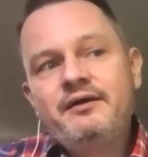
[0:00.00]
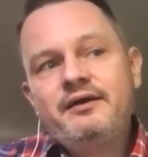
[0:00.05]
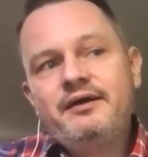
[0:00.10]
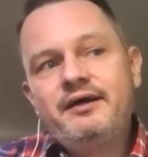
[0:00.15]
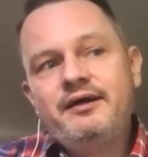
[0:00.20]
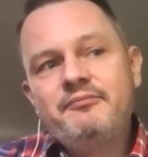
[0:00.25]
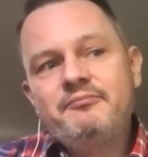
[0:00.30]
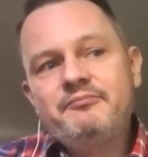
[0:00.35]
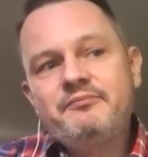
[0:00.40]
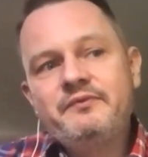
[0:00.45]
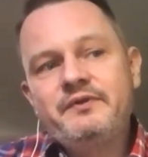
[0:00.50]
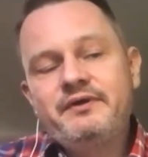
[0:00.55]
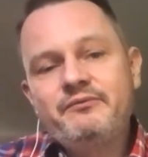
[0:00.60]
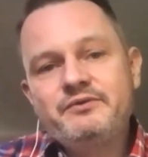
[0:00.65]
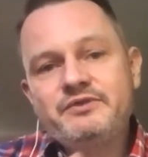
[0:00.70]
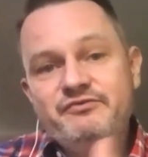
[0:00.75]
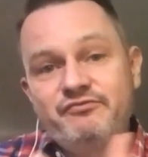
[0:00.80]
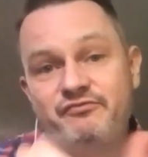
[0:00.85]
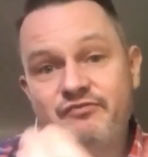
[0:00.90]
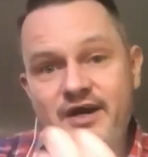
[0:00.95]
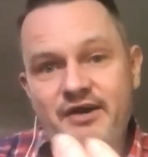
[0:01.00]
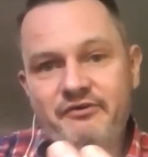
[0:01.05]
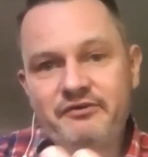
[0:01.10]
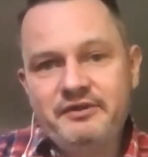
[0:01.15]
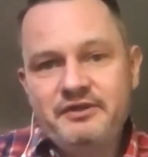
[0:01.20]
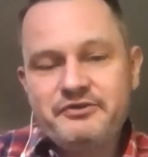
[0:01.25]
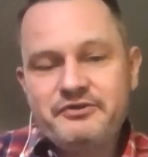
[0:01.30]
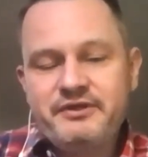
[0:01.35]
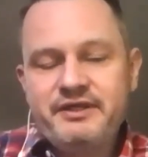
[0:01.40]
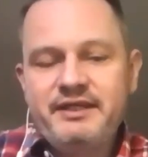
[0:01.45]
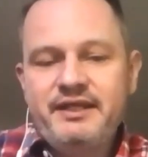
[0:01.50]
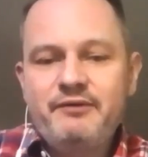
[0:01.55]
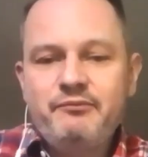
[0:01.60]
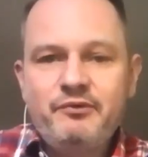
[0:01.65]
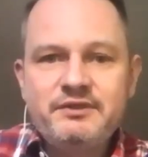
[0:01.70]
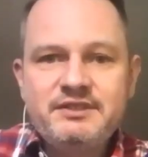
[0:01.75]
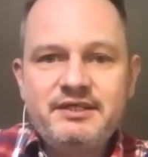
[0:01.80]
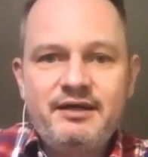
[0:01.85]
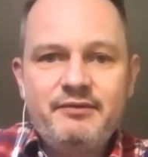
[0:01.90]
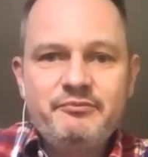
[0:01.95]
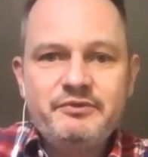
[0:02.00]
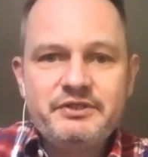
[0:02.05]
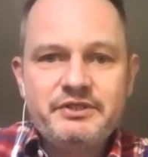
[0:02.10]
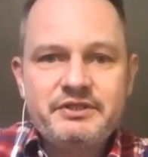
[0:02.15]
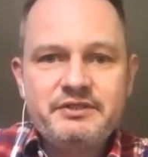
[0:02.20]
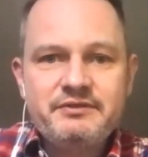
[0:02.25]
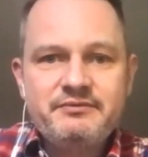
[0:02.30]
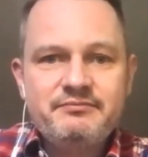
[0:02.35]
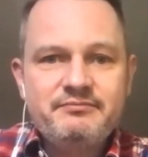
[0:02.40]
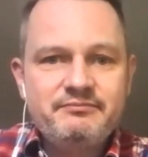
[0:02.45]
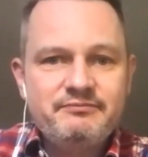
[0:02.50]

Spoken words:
there was a fire on the train that one time, which